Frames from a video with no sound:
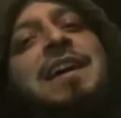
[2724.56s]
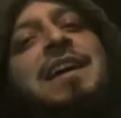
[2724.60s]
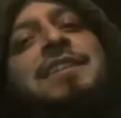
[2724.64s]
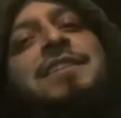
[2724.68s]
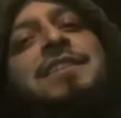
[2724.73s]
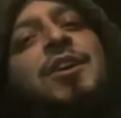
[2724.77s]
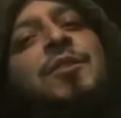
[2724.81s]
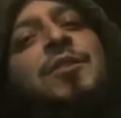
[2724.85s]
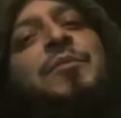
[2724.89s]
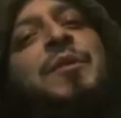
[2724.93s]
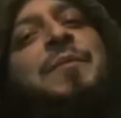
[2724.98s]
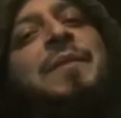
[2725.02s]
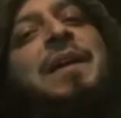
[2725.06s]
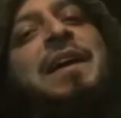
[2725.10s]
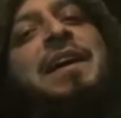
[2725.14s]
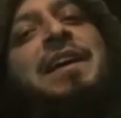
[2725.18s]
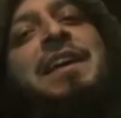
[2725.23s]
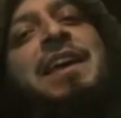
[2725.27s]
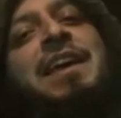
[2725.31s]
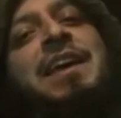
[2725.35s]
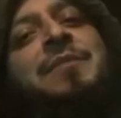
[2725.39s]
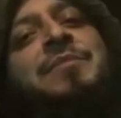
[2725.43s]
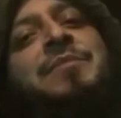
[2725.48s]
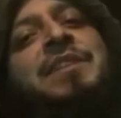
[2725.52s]
Don't put my
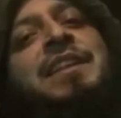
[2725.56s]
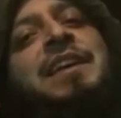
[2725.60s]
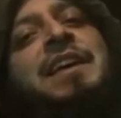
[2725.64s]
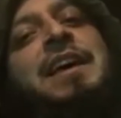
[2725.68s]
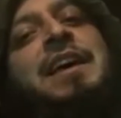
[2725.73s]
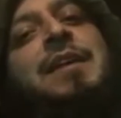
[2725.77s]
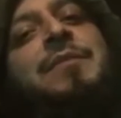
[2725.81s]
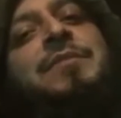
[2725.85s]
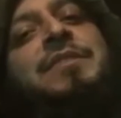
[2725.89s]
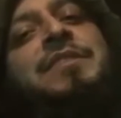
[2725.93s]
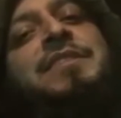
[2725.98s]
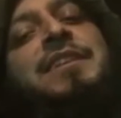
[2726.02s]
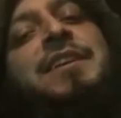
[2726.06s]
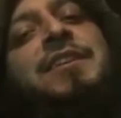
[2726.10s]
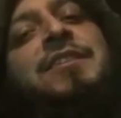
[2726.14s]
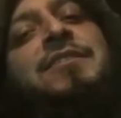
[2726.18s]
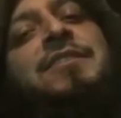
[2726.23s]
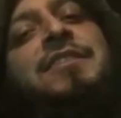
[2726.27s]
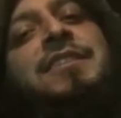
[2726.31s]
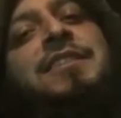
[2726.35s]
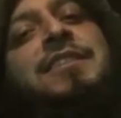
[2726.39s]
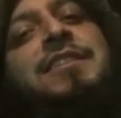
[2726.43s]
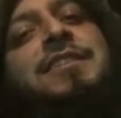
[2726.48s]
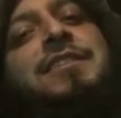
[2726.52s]
gambling habits out
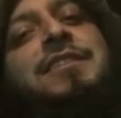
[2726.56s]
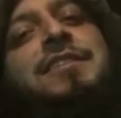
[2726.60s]
there.